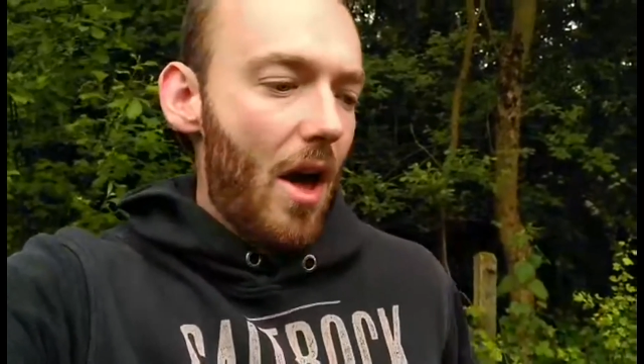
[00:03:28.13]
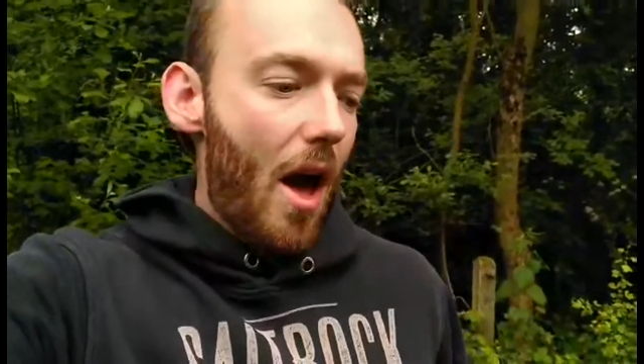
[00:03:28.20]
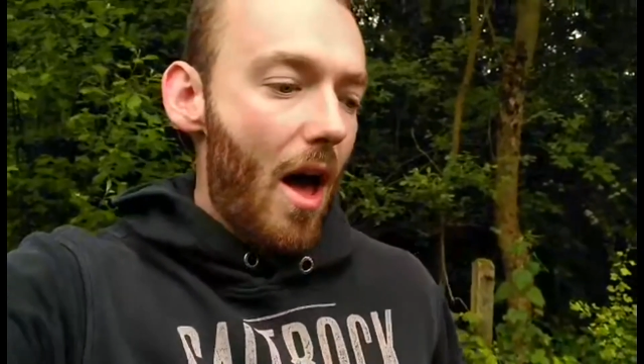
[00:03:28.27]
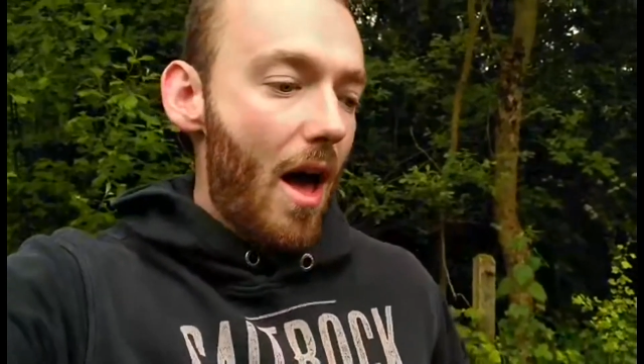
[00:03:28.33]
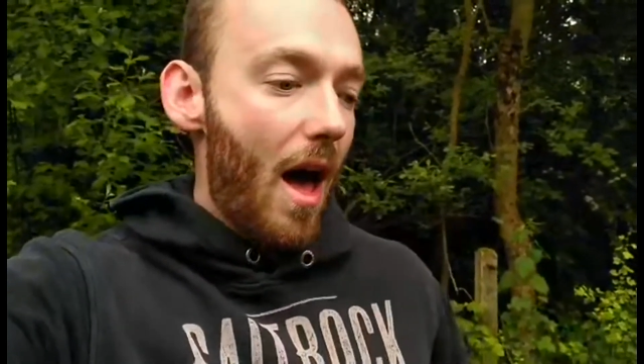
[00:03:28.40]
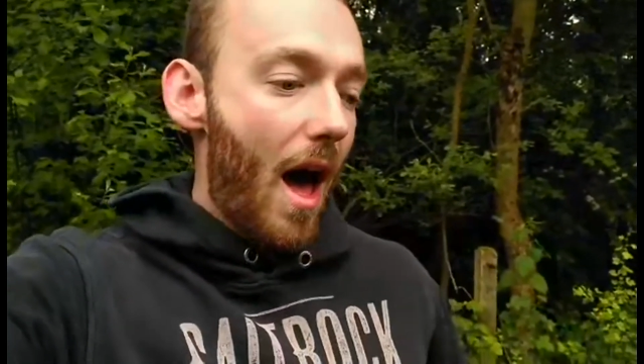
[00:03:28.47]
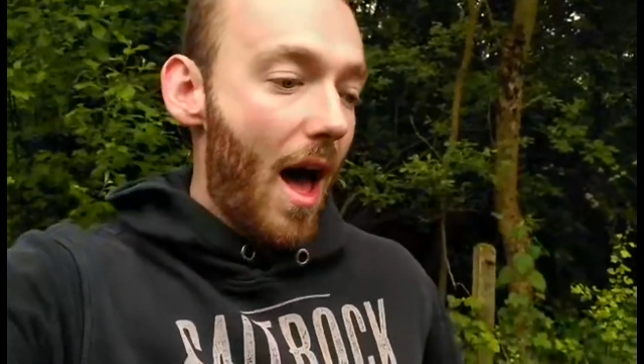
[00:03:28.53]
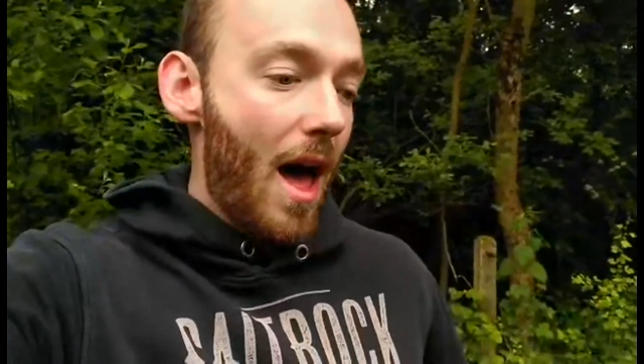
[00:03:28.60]

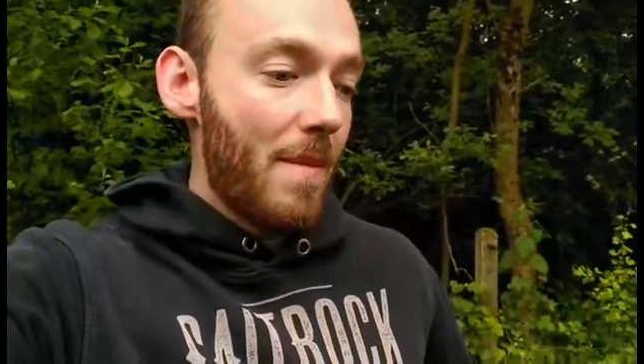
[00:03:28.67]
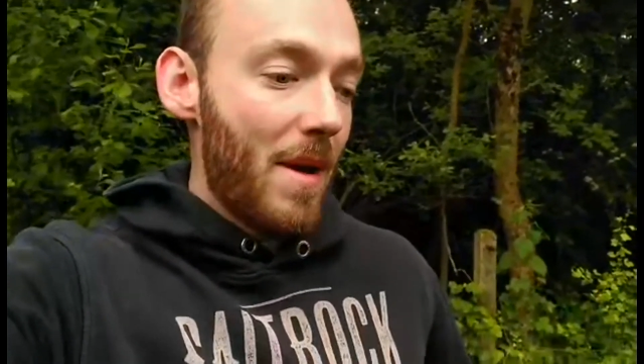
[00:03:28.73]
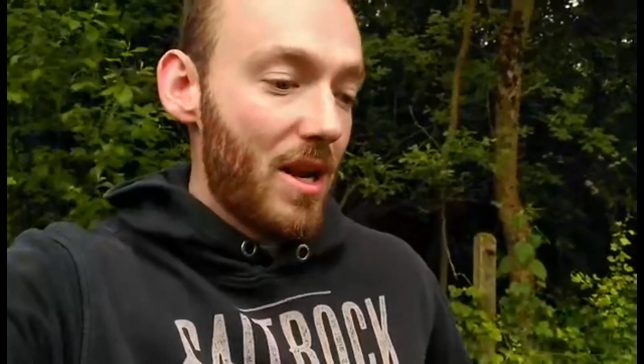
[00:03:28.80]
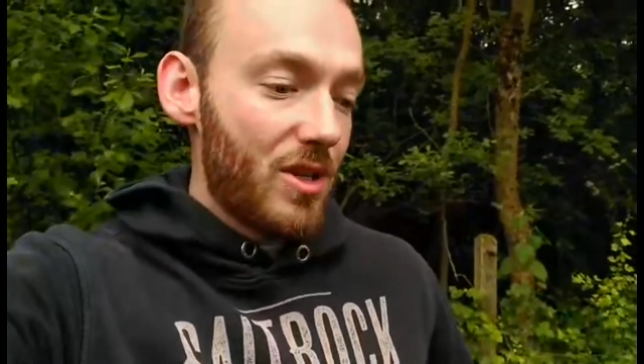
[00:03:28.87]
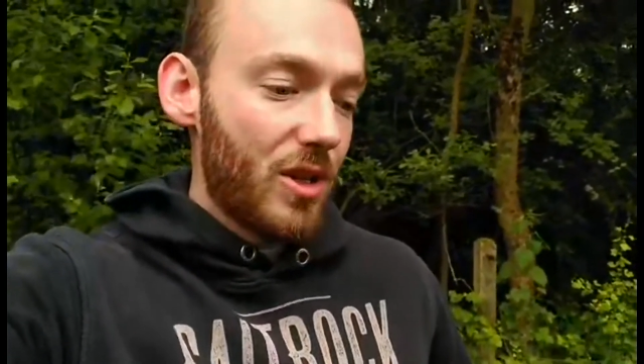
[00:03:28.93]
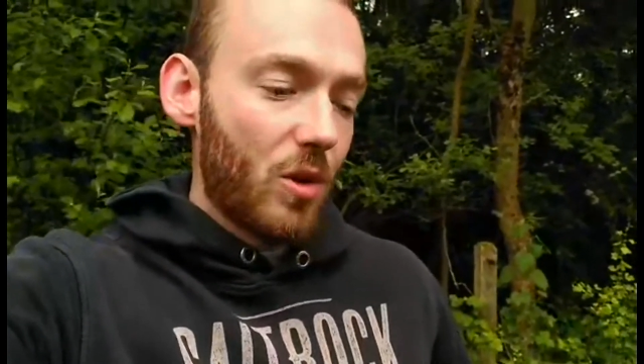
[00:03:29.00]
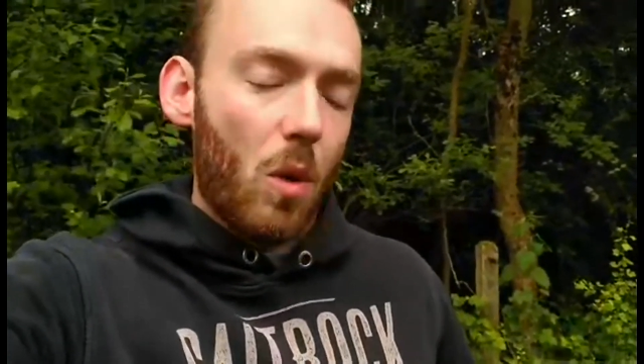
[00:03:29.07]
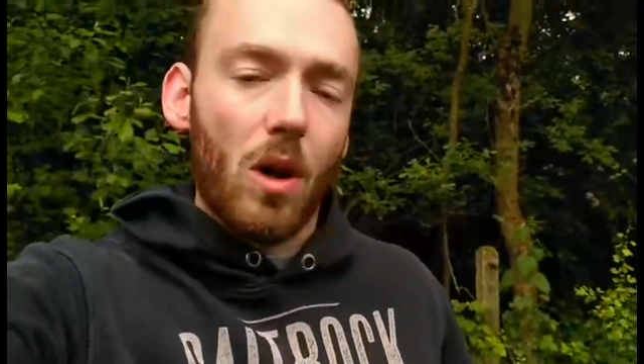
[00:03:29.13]
I am
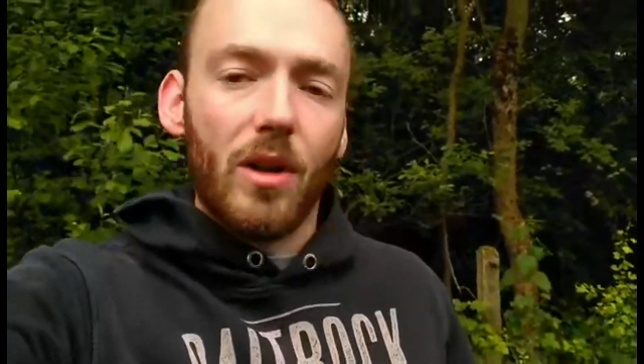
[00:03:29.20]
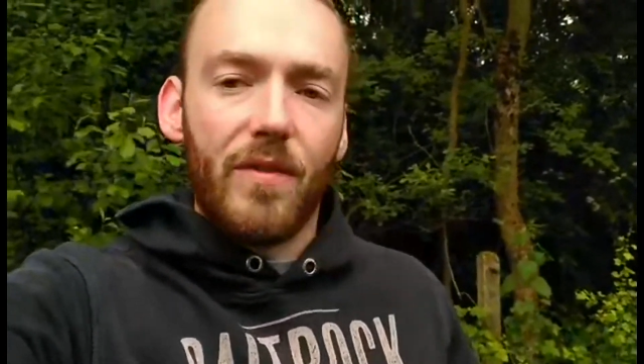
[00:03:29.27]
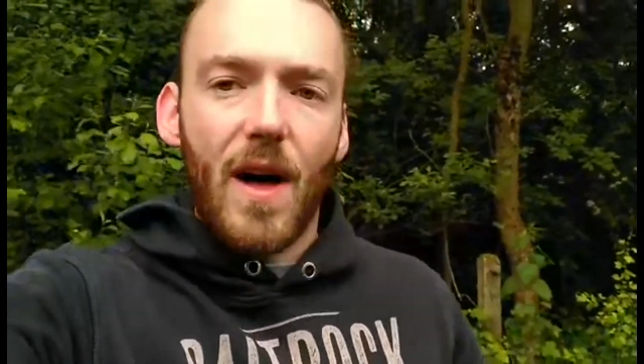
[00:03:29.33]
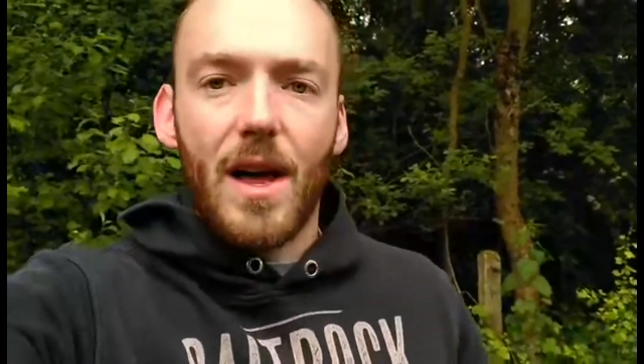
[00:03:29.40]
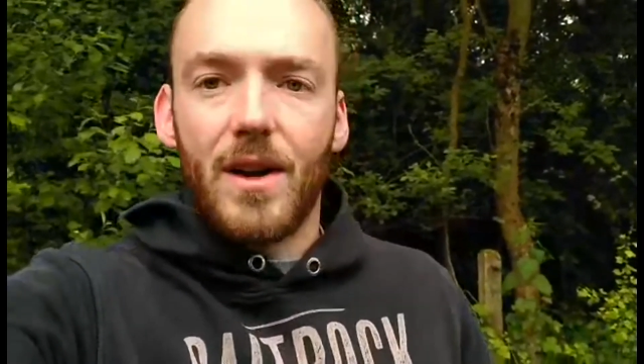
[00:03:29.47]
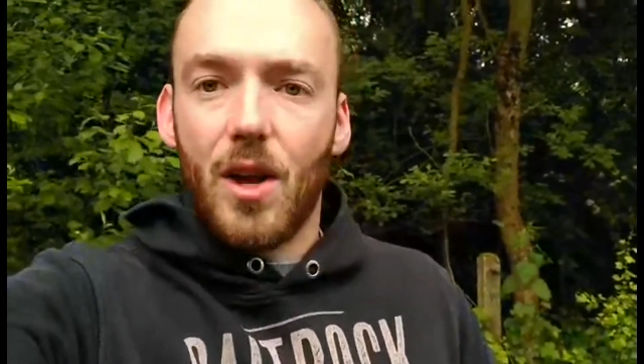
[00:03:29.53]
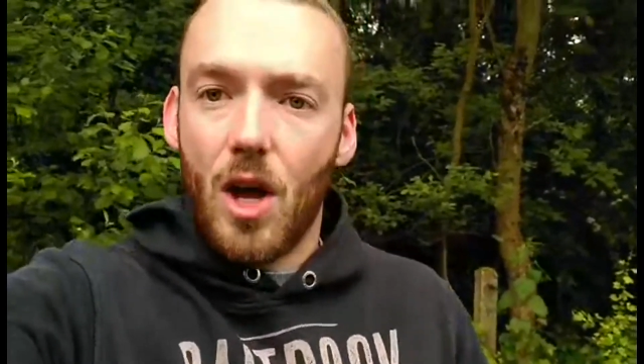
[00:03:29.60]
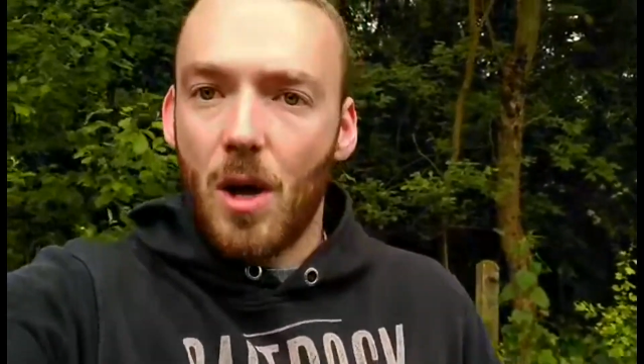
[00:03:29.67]
actually
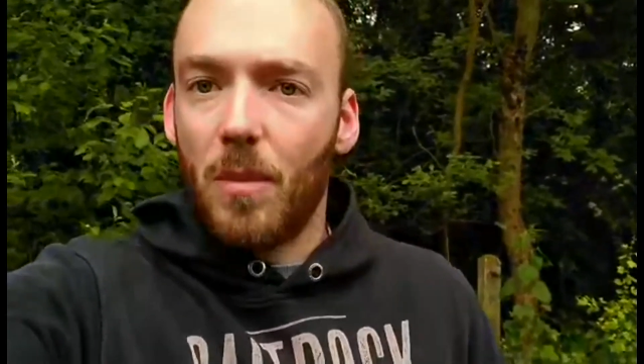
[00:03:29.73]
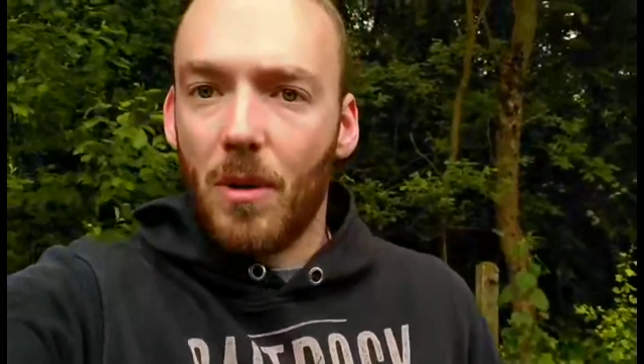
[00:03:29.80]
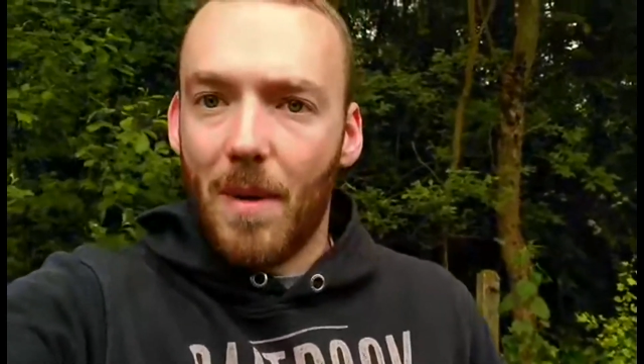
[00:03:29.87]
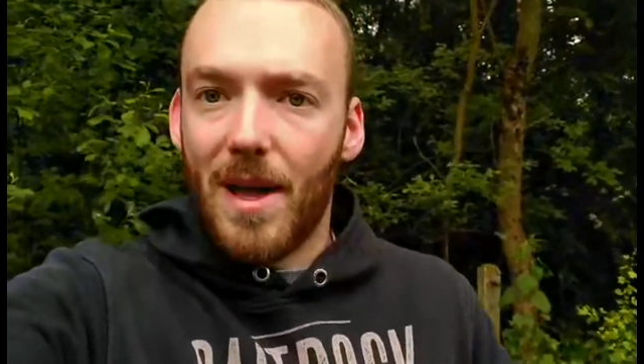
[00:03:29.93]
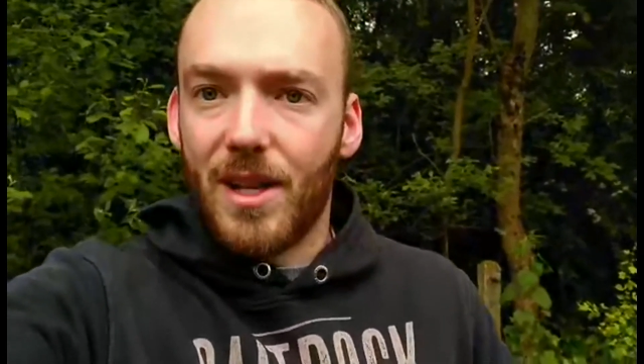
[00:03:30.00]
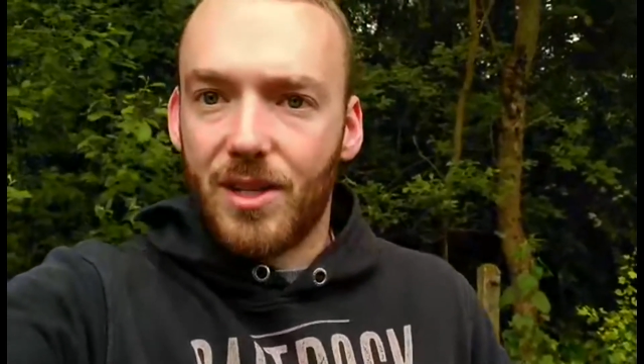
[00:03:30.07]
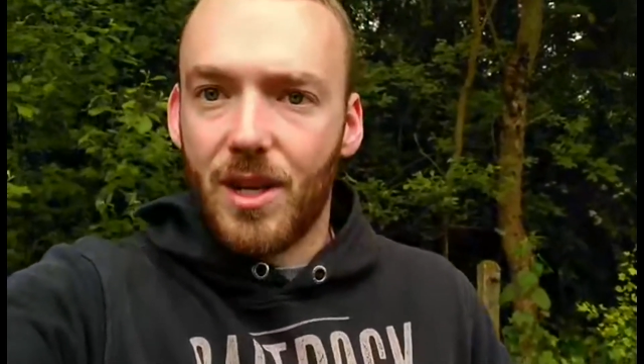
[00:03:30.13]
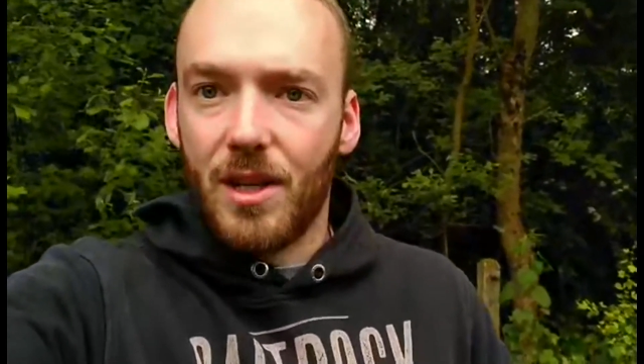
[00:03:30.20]
qualified in herbal
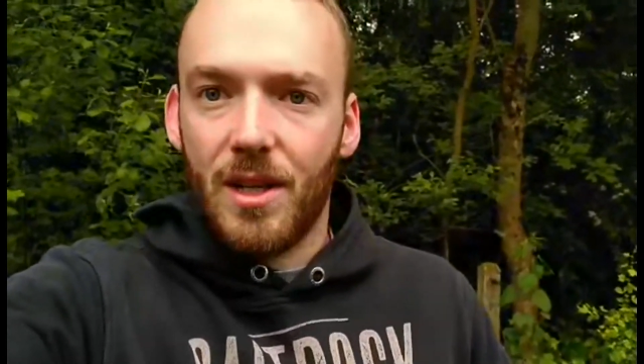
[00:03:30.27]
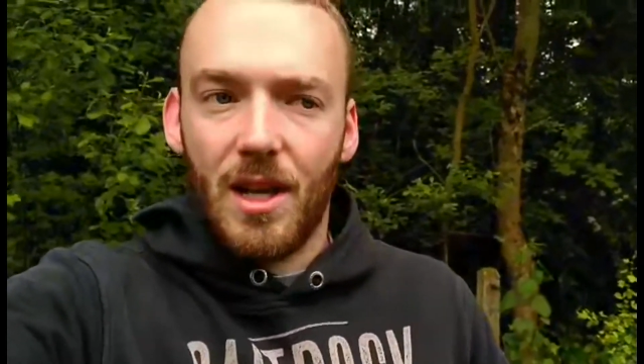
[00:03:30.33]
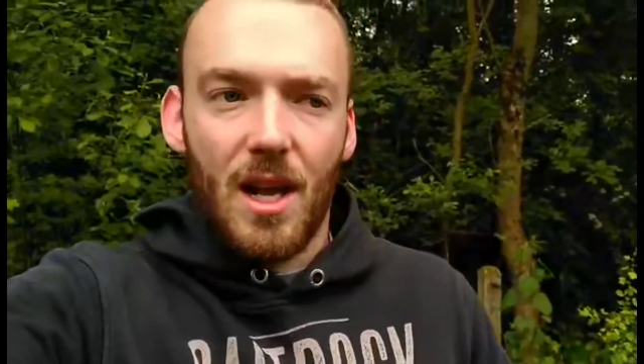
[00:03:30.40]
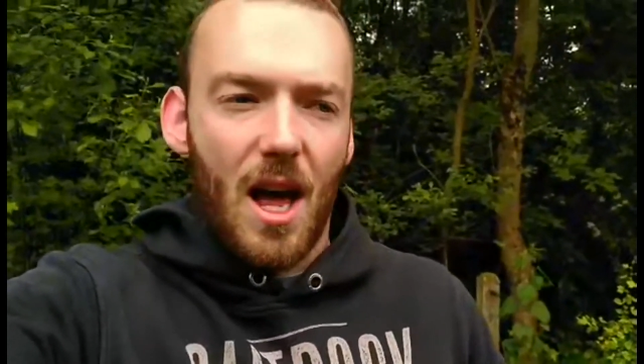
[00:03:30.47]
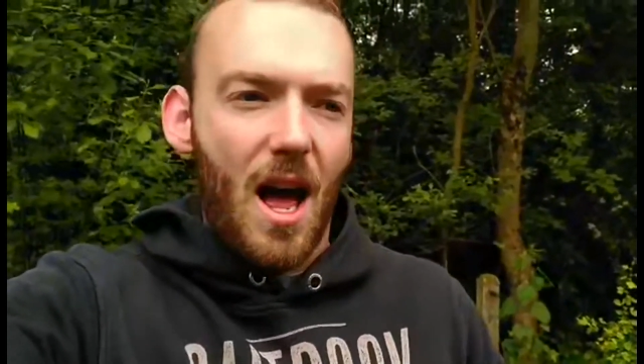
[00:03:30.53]
medicine.